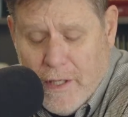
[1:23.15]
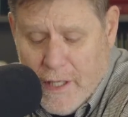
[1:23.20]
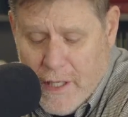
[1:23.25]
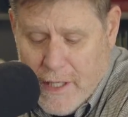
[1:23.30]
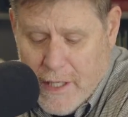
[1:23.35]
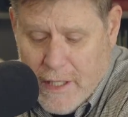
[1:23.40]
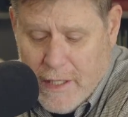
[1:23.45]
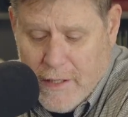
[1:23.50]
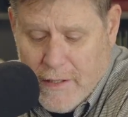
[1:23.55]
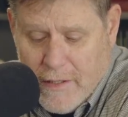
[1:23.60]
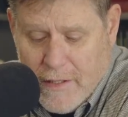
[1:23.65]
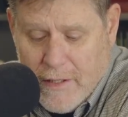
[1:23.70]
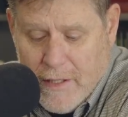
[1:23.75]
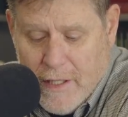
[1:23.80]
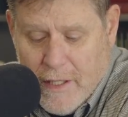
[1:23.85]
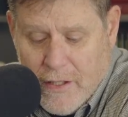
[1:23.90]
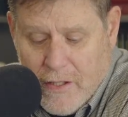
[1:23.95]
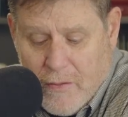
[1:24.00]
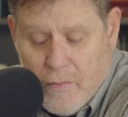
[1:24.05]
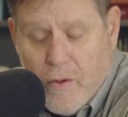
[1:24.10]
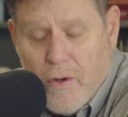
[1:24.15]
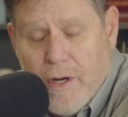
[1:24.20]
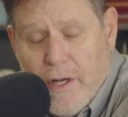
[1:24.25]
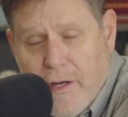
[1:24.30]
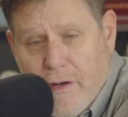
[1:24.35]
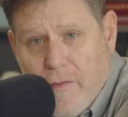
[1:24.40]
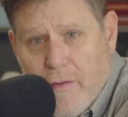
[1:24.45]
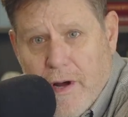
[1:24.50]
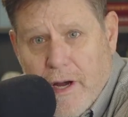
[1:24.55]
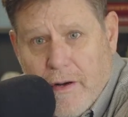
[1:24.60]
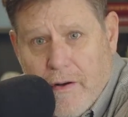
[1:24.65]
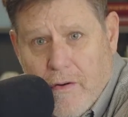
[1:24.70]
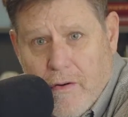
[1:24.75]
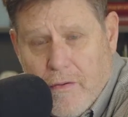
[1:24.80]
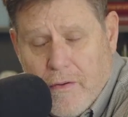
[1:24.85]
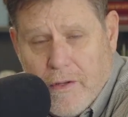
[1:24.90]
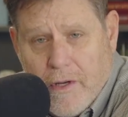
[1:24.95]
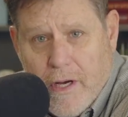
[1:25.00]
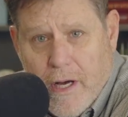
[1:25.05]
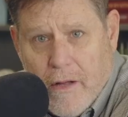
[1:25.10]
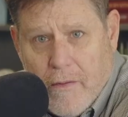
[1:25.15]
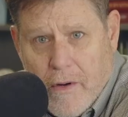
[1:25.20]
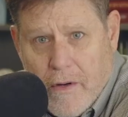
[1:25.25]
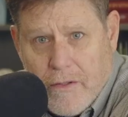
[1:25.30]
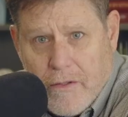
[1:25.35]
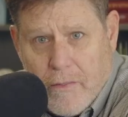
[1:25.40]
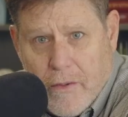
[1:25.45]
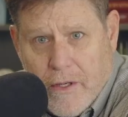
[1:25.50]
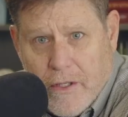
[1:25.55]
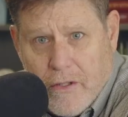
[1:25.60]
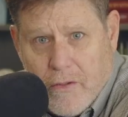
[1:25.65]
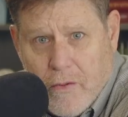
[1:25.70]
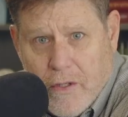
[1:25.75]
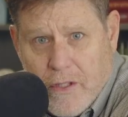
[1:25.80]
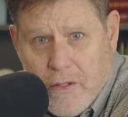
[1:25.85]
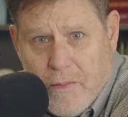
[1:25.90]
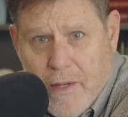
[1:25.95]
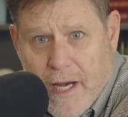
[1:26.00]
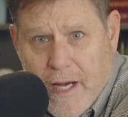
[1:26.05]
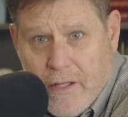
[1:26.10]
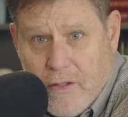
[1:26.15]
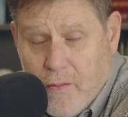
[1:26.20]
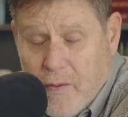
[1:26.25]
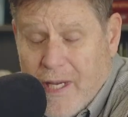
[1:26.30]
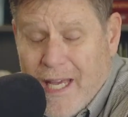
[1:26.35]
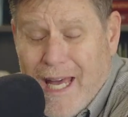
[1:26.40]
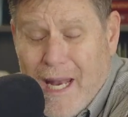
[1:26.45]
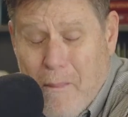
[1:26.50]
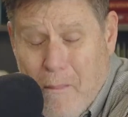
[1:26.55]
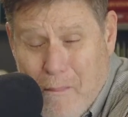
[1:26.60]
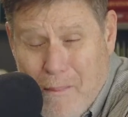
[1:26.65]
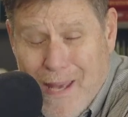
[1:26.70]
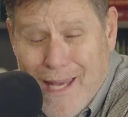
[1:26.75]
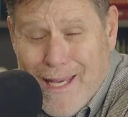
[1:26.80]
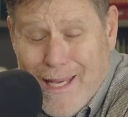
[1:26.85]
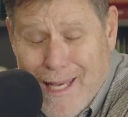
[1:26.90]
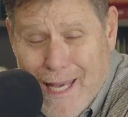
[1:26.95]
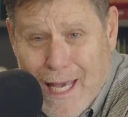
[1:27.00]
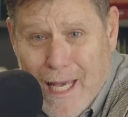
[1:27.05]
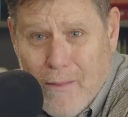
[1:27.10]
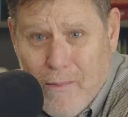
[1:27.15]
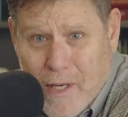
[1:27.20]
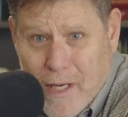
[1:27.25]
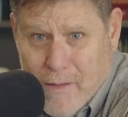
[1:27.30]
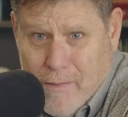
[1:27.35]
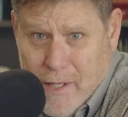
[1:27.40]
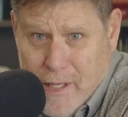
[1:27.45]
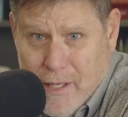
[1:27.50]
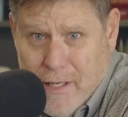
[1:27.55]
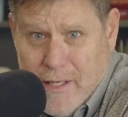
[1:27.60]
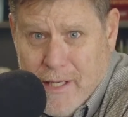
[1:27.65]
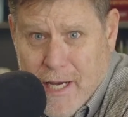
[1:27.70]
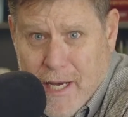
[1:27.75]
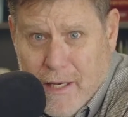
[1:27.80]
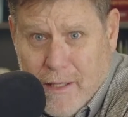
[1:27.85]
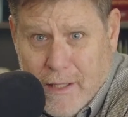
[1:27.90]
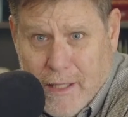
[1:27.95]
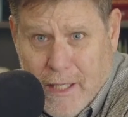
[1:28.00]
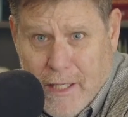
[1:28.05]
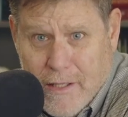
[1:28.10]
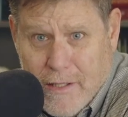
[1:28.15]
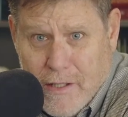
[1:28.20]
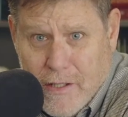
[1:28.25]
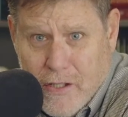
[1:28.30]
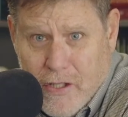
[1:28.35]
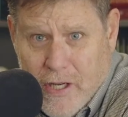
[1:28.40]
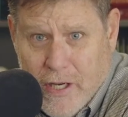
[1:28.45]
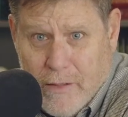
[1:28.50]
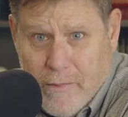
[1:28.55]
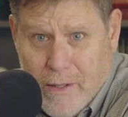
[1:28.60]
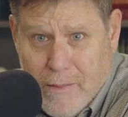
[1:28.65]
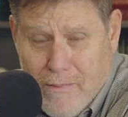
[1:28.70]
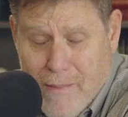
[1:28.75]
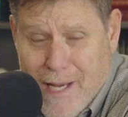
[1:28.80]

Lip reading: He is the sporting director with the Colorado Springs Switchbacks. We got a big game coming in town, ladies and gentlemen.